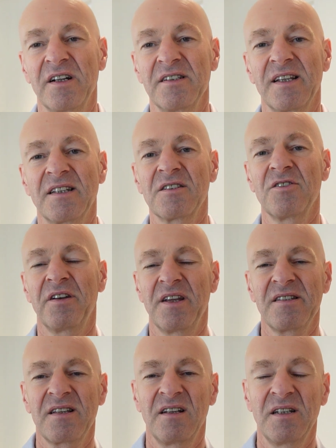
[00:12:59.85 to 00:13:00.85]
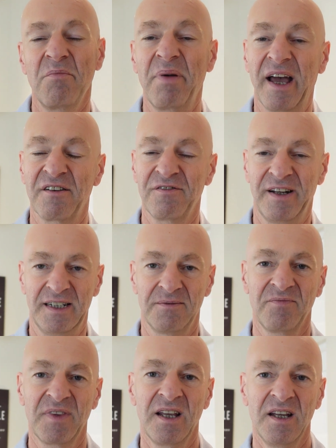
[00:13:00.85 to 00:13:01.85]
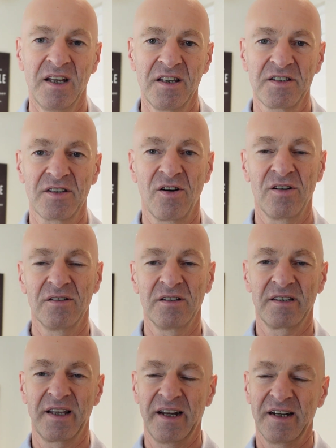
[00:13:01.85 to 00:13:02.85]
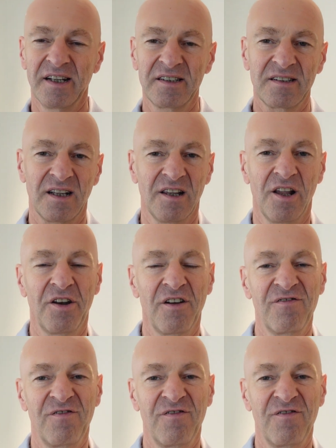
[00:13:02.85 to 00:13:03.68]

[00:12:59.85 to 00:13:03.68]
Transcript: and that's not necessarily a bad thing. So there is a lot of